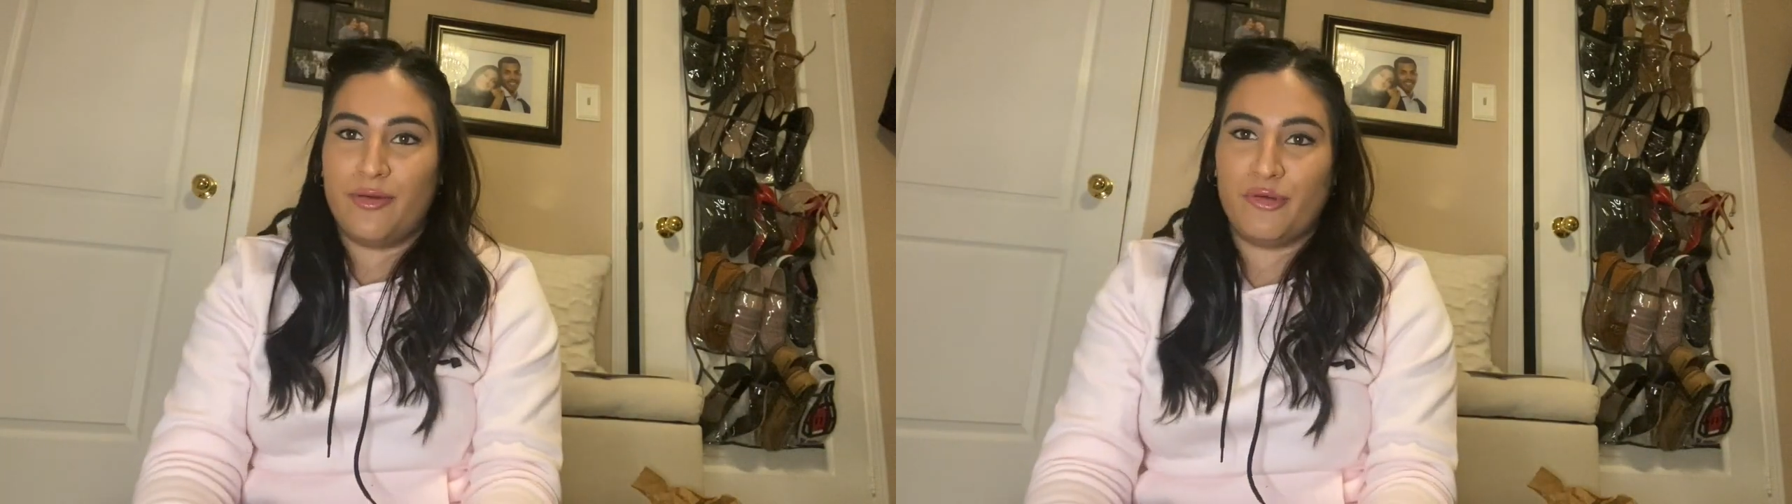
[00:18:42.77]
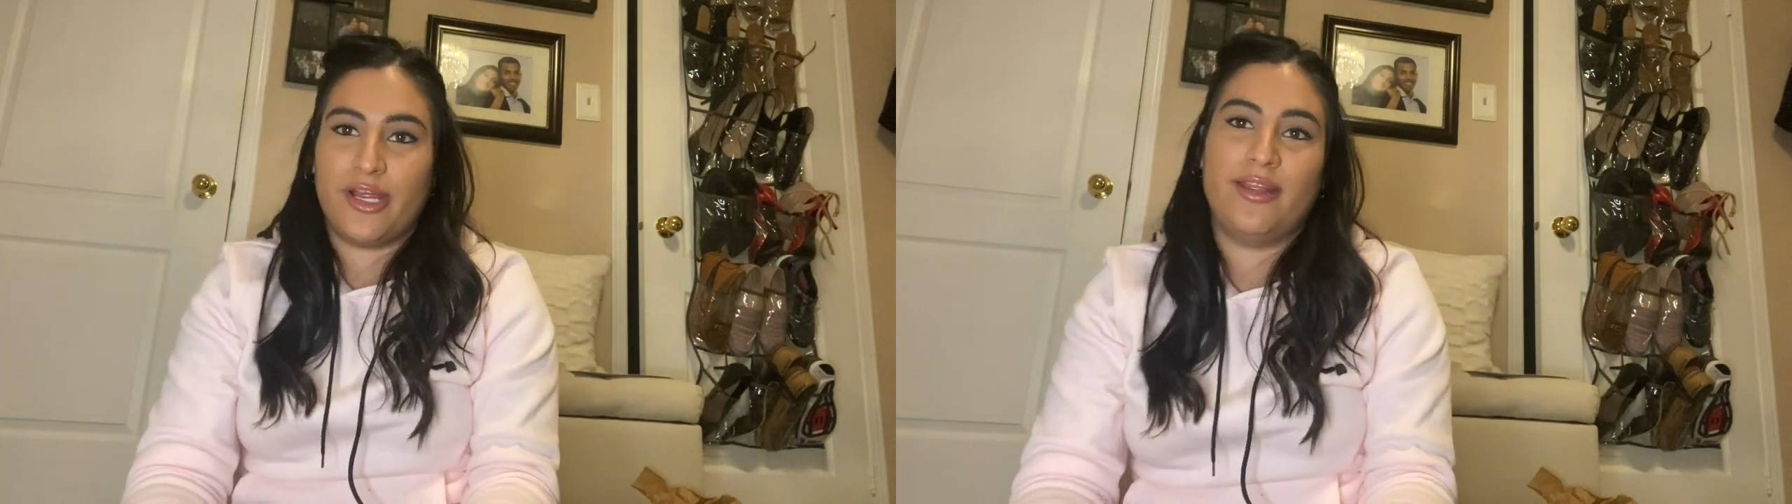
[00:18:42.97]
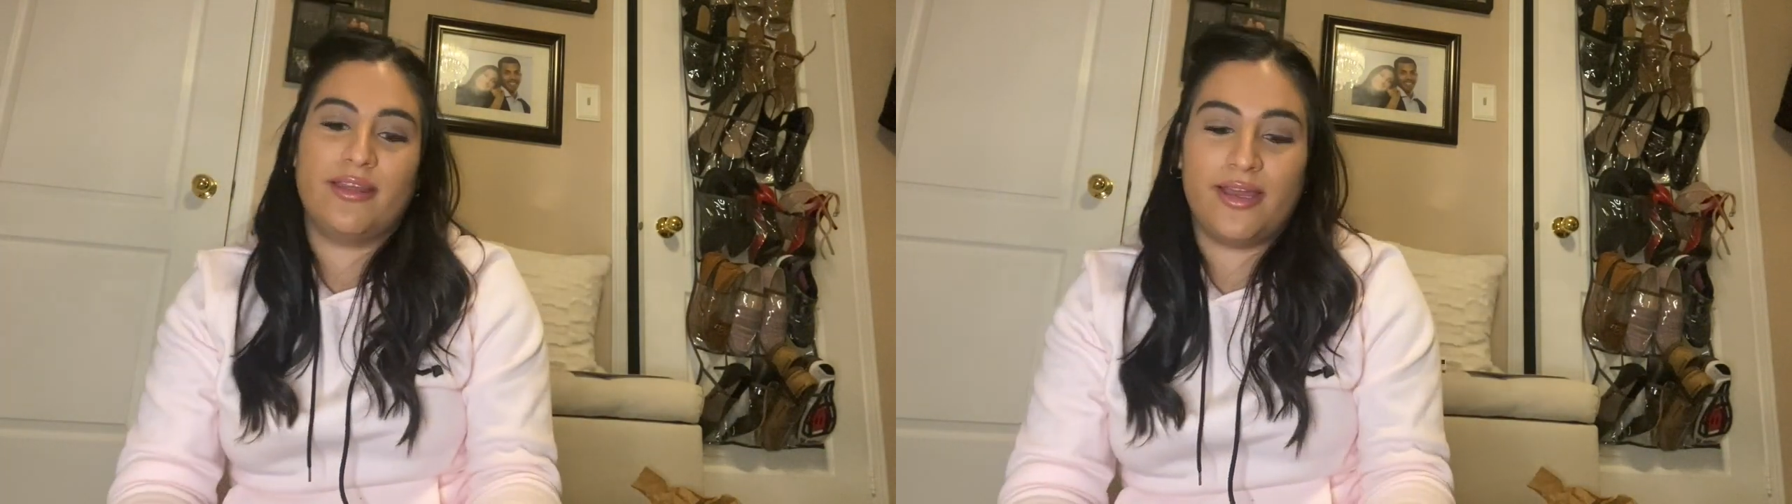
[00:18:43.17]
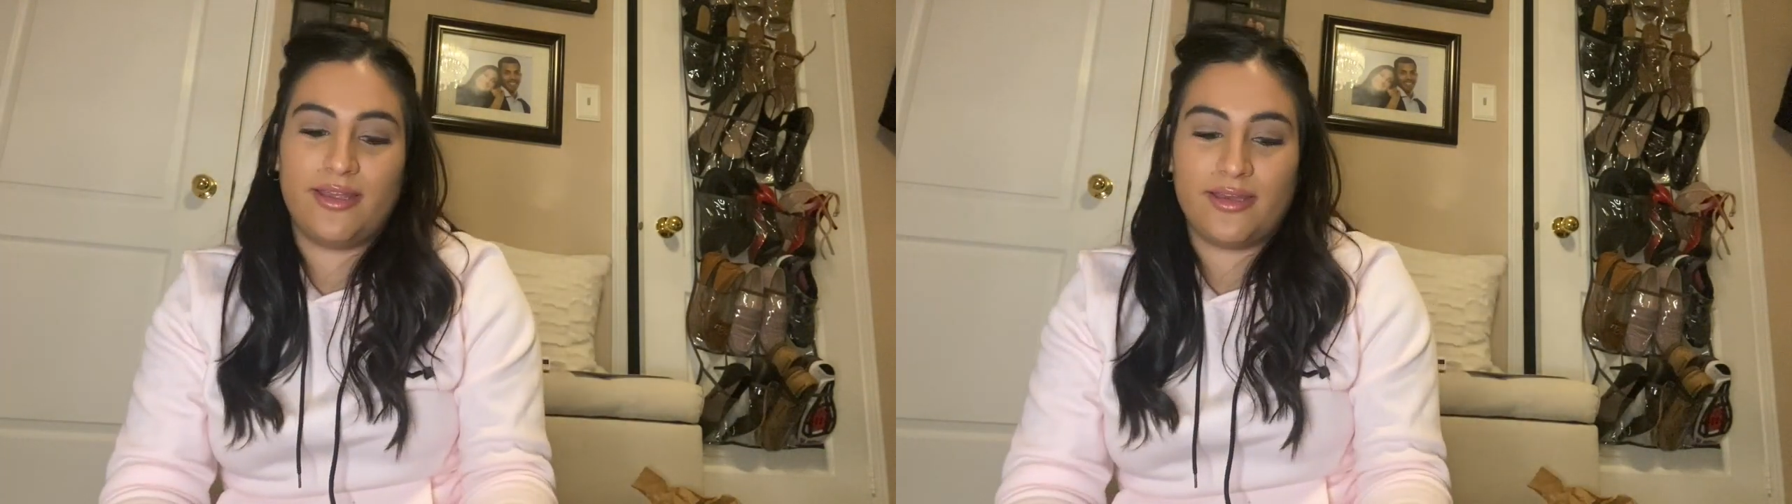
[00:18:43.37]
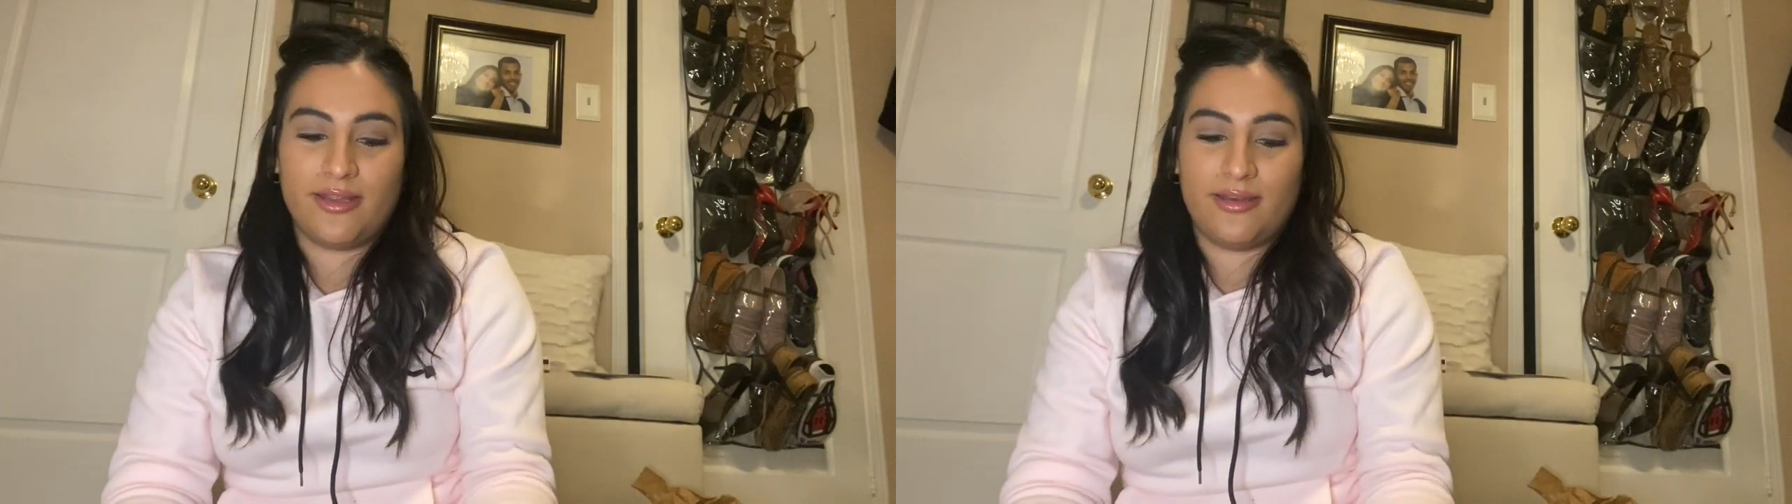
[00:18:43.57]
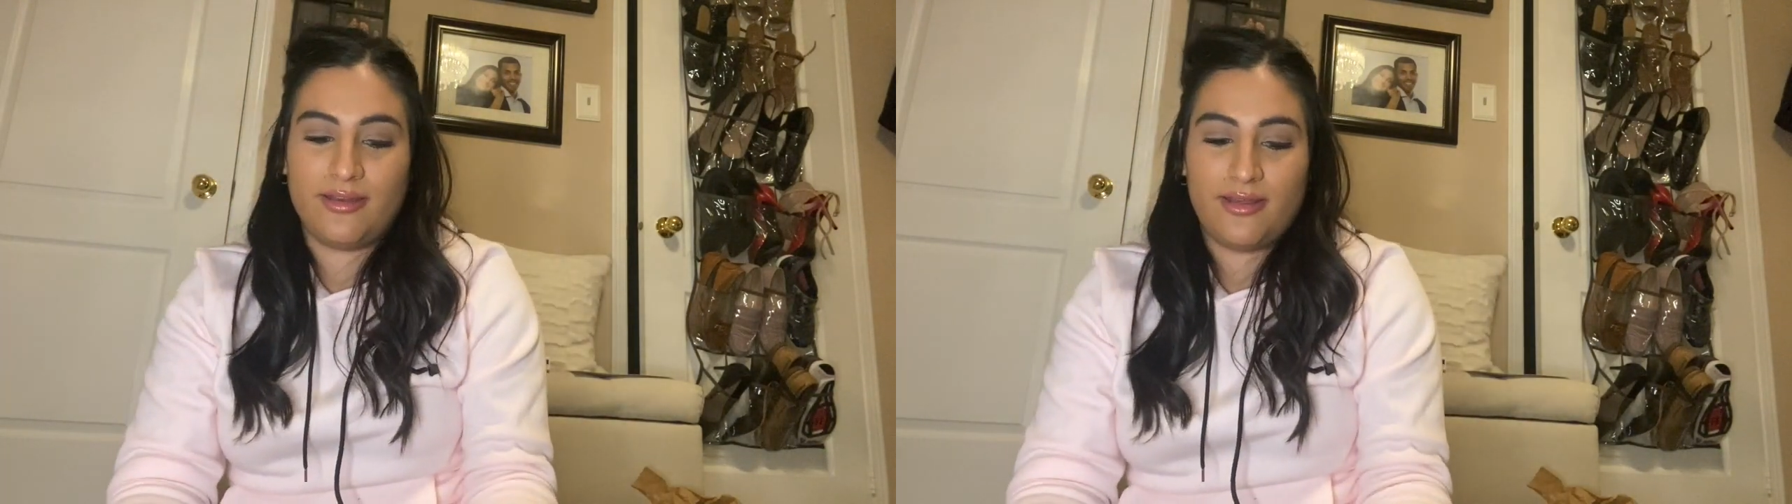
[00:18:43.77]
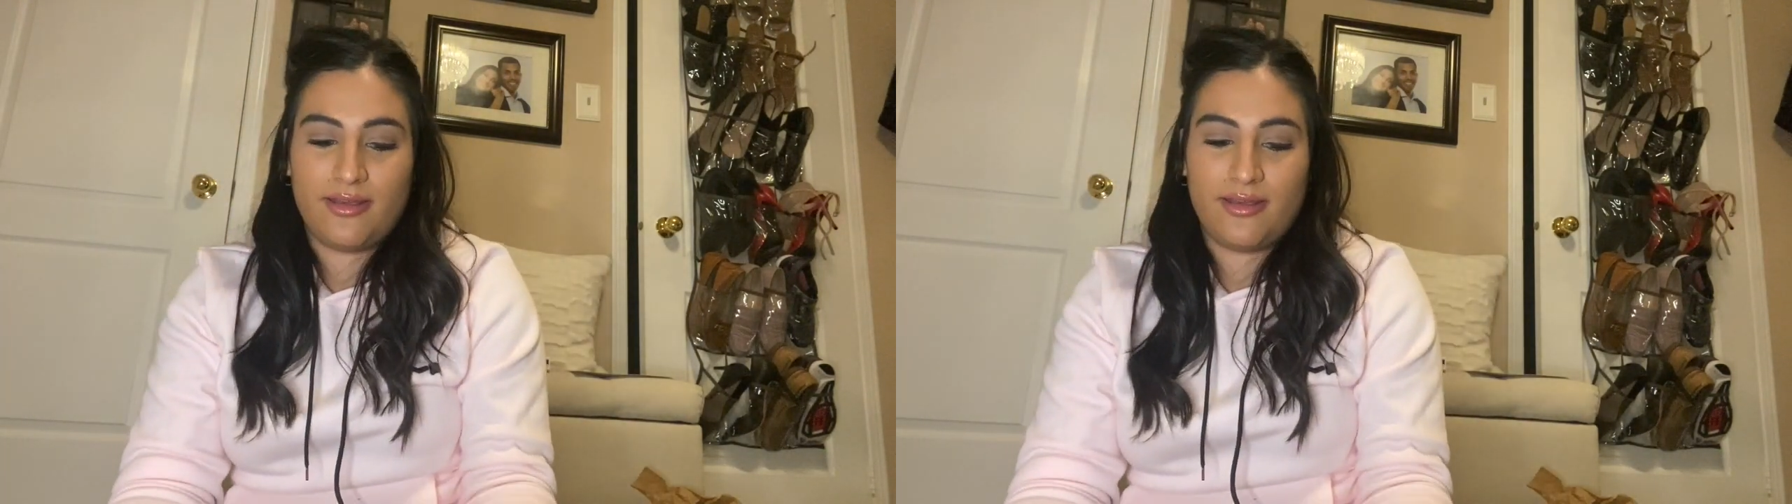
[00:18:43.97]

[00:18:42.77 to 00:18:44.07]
a brand that can